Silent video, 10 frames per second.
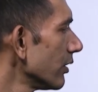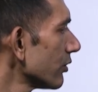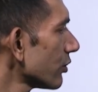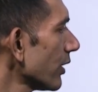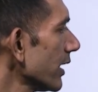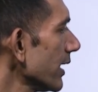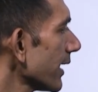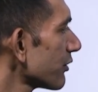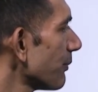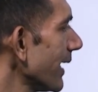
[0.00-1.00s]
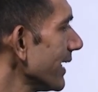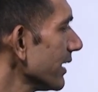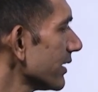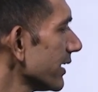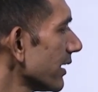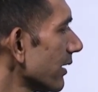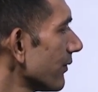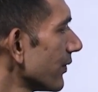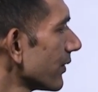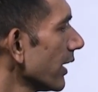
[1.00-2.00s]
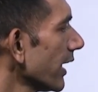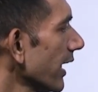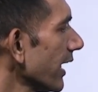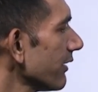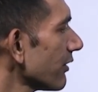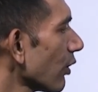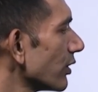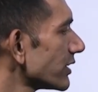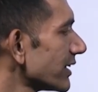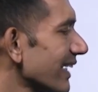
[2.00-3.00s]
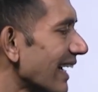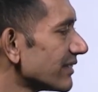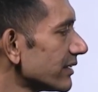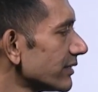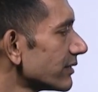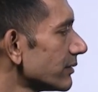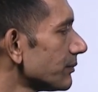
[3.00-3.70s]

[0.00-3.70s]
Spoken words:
So, dx by d theta. A is a constant as it is.